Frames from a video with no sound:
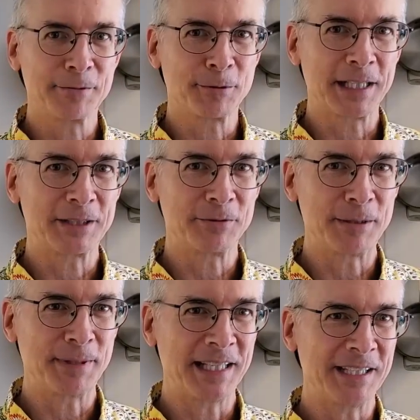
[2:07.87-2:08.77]
price we
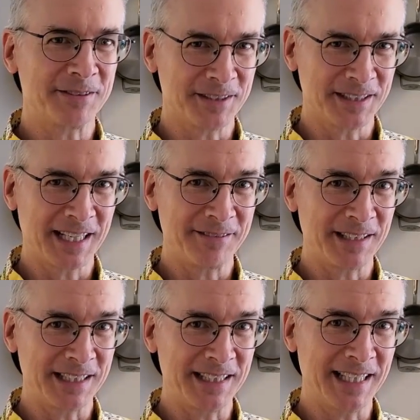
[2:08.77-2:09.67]
pay for
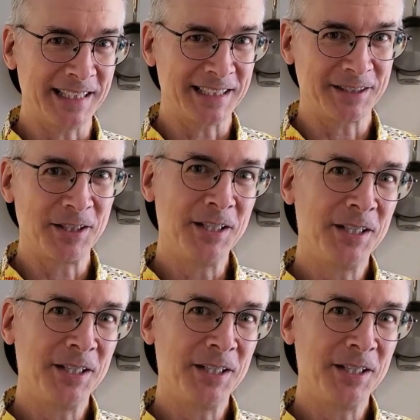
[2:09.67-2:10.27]
having nice,